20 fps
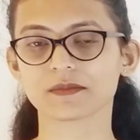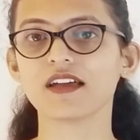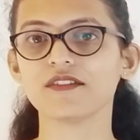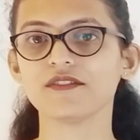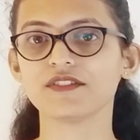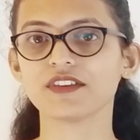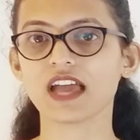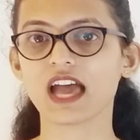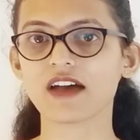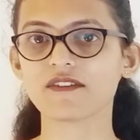
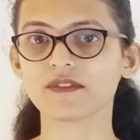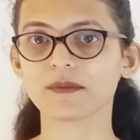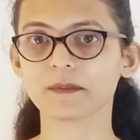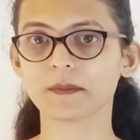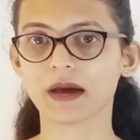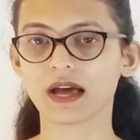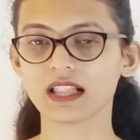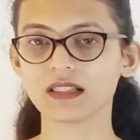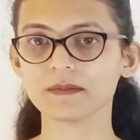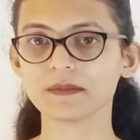We have a
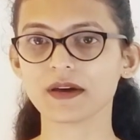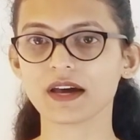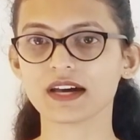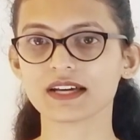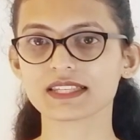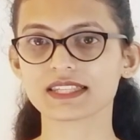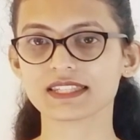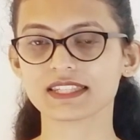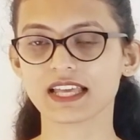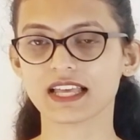bulb,
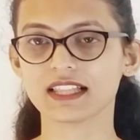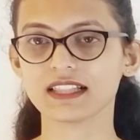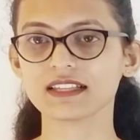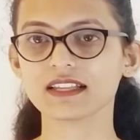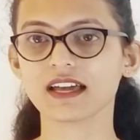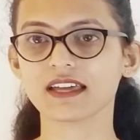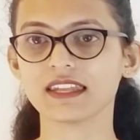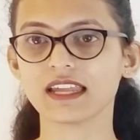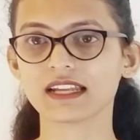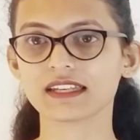a cell,
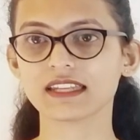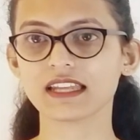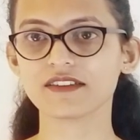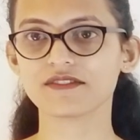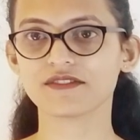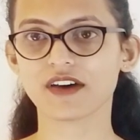connecting